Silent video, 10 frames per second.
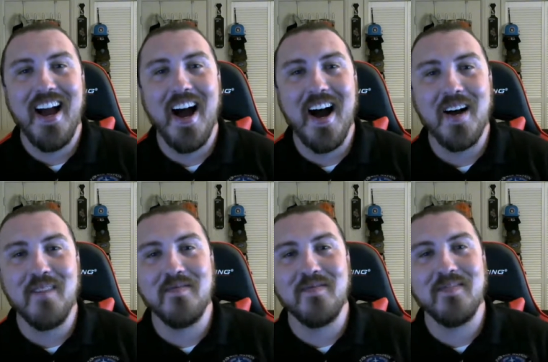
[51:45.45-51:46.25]

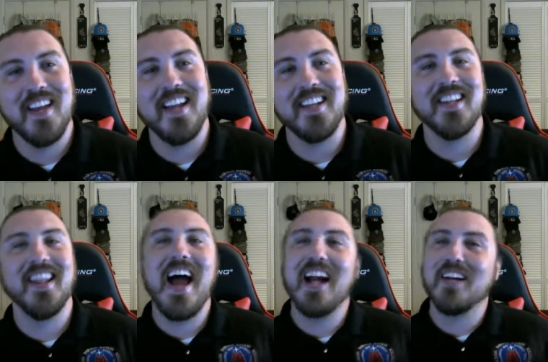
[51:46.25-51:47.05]
Um, and it's a
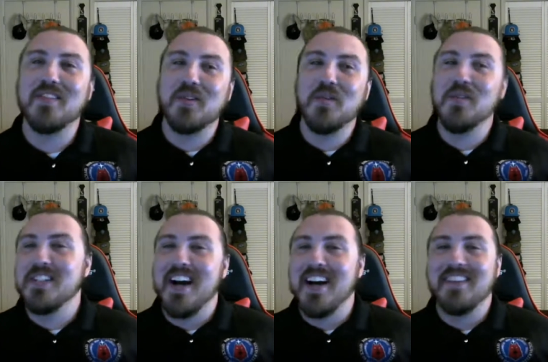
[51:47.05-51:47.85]
lack of the cool
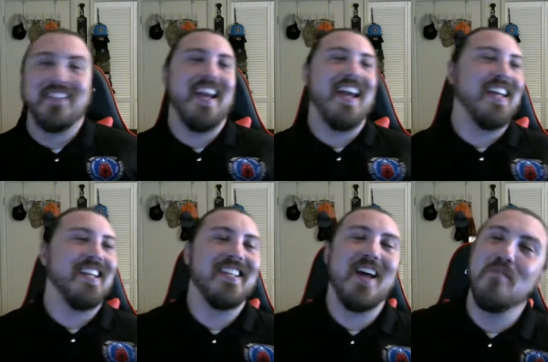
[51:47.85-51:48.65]
stuff.
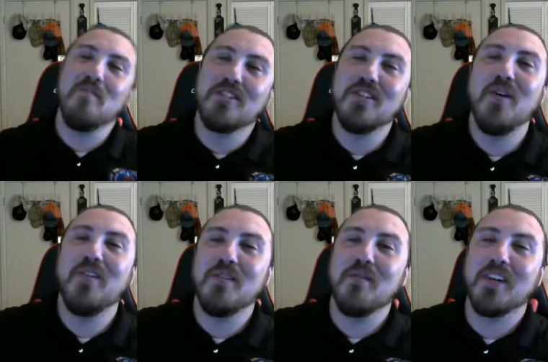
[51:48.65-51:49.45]
And I'm
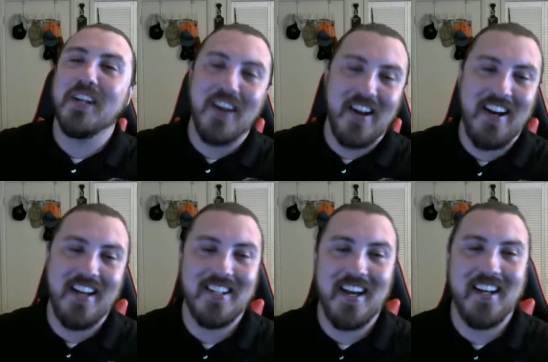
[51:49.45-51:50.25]
slowly working on it
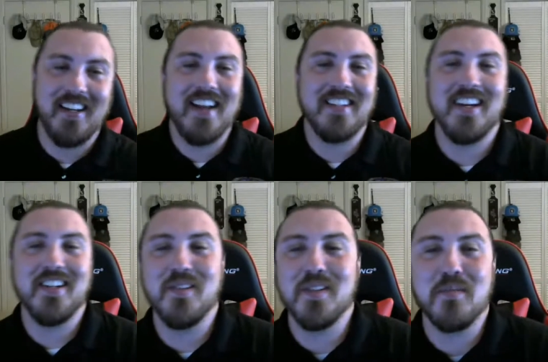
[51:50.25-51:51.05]
as I as I
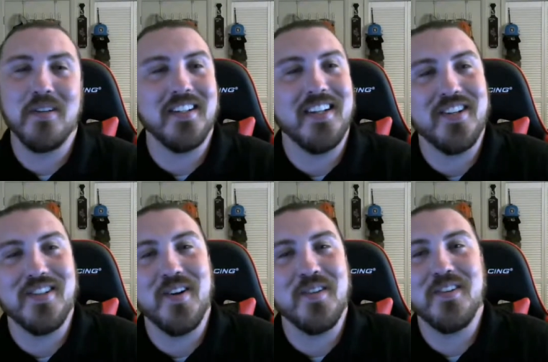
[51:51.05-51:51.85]
do this
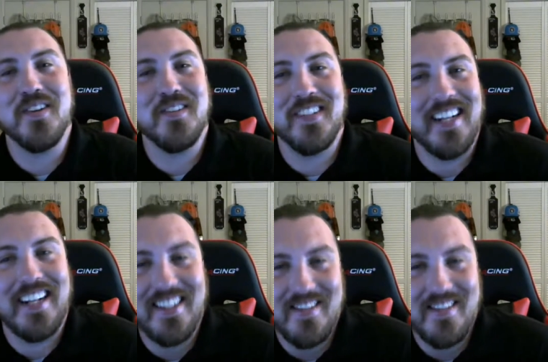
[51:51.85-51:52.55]
presentation over and over again.